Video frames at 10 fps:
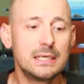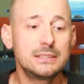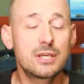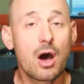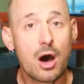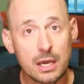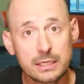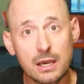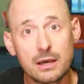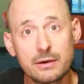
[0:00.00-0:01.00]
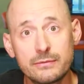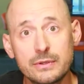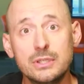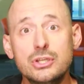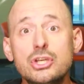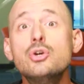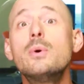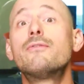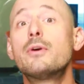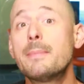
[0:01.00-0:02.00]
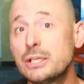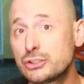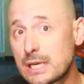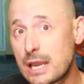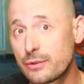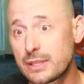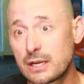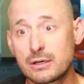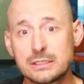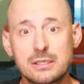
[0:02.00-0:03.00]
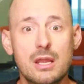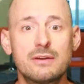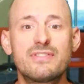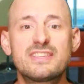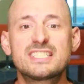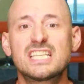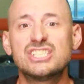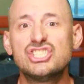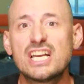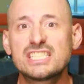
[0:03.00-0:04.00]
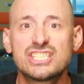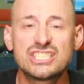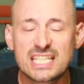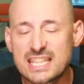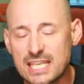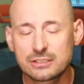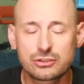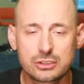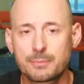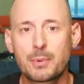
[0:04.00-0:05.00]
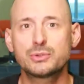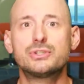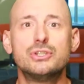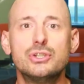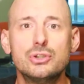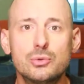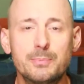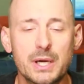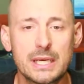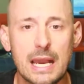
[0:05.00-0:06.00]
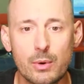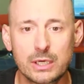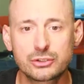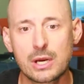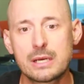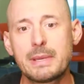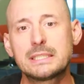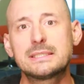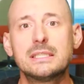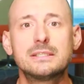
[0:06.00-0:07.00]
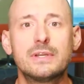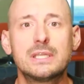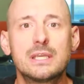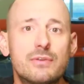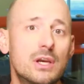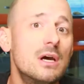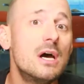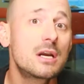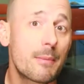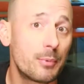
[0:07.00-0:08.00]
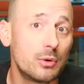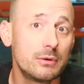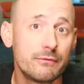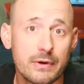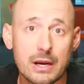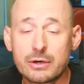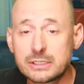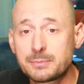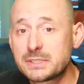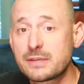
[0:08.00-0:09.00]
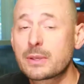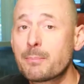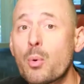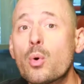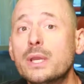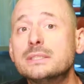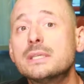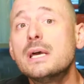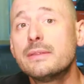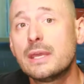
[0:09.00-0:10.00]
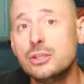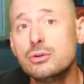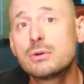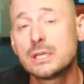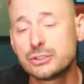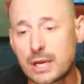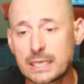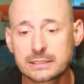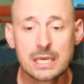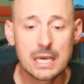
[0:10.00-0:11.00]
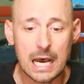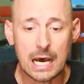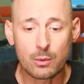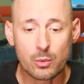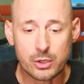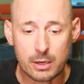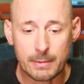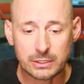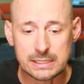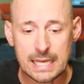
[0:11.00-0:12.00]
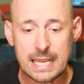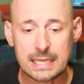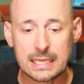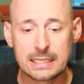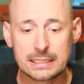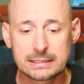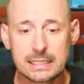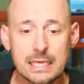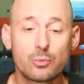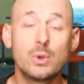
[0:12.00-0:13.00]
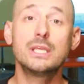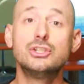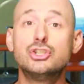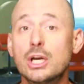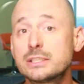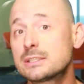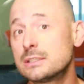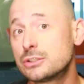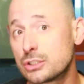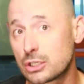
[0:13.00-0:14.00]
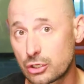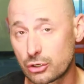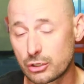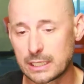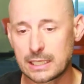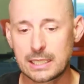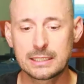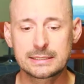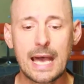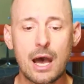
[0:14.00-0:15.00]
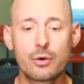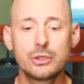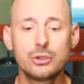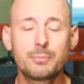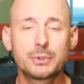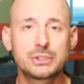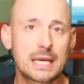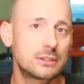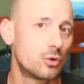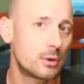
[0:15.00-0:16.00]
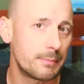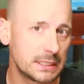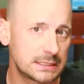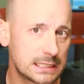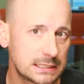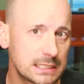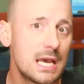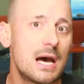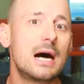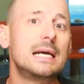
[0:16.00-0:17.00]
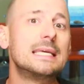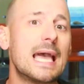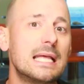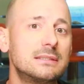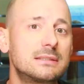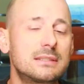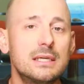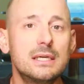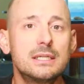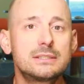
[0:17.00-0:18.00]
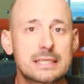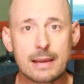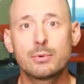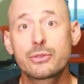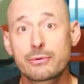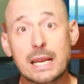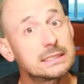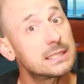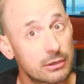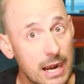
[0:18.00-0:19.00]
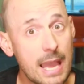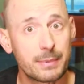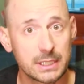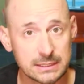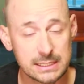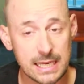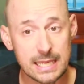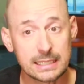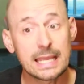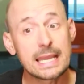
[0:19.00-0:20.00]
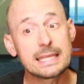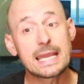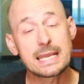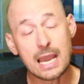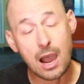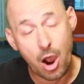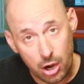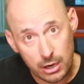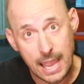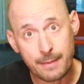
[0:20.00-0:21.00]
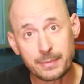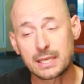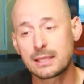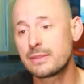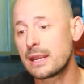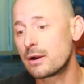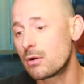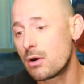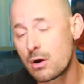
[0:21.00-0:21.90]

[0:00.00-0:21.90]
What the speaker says: ton of new information out there, a ton of suggestions and things you're supposed to do, but I want to try to make sense of it and give you a couple very specific points that you can address. What we're talking about today is really just security. It is how do you protect your business against cyber threats that are happening today, and they are happening. They are